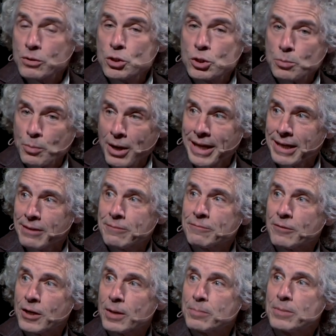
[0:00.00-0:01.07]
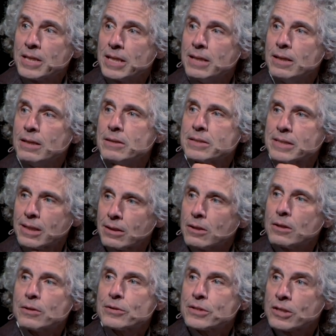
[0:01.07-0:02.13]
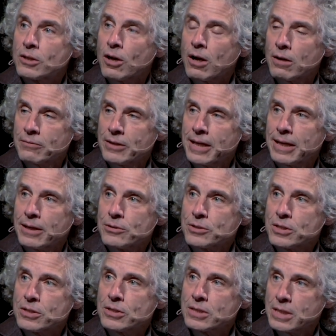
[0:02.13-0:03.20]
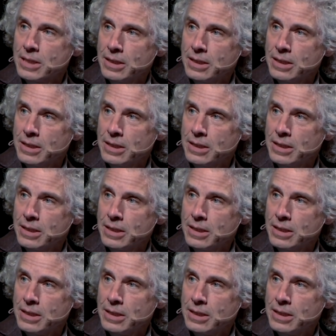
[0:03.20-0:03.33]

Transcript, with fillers: sprang from the salons and coffee houses